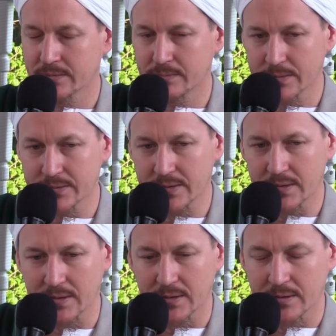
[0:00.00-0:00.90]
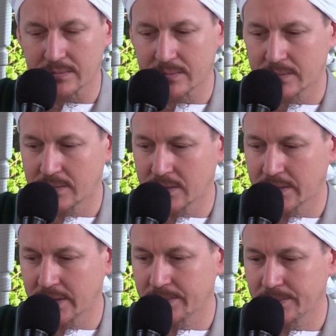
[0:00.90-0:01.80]
of mercy for our
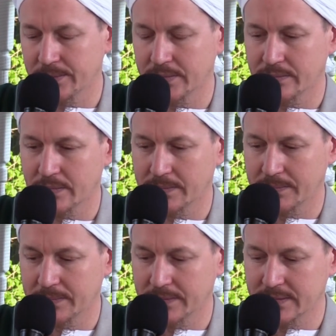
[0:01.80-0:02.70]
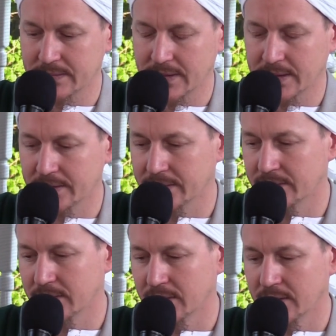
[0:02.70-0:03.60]
neighbors and for people in these
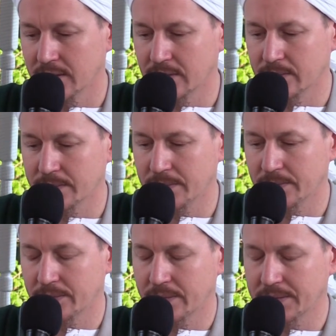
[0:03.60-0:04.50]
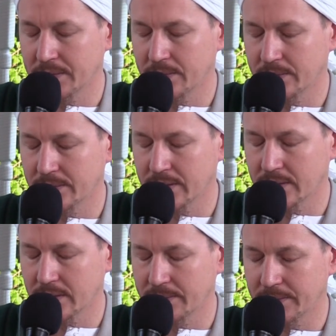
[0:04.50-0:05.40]
lands and for people throughout the world, Ya
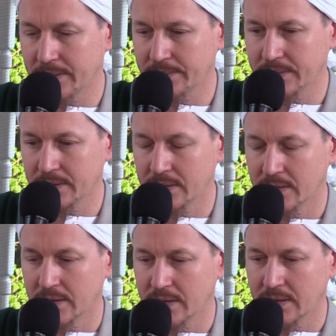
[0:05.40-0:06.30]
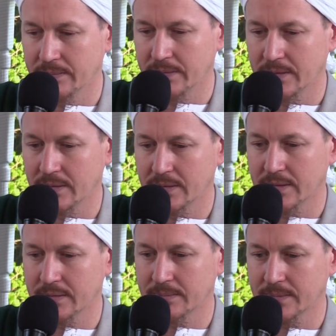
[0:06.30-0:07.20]
Arhamar Rahimin. And may
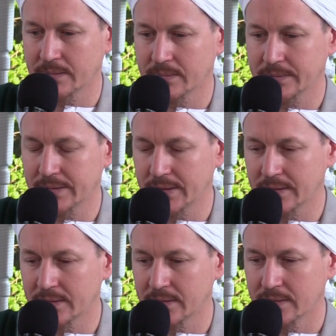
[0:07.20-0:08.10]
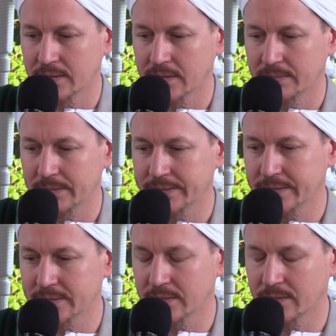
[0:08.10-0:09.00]
Allah Ta'ala bless
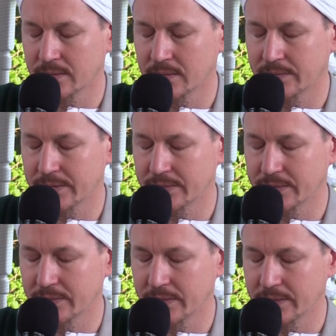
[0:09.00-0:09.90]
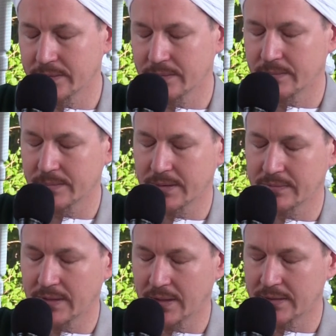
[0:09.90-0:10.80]
us in all of our different affairs. And may we have
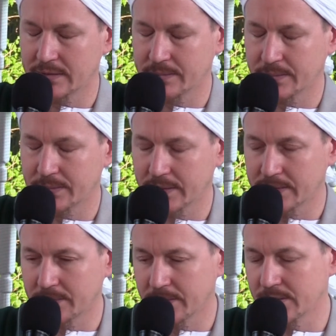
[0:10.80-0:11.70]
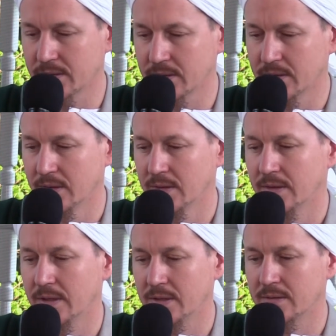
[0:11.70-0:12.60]
a high spiritual aspiration
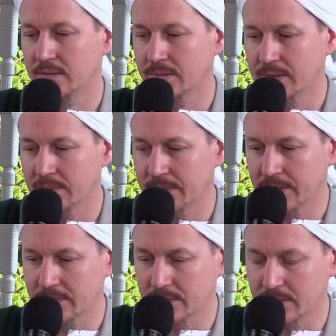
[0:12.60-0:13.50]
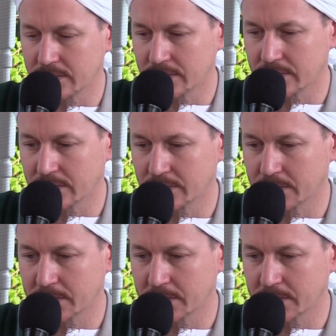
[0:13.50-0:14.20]
and to tread the path to draw near to Him,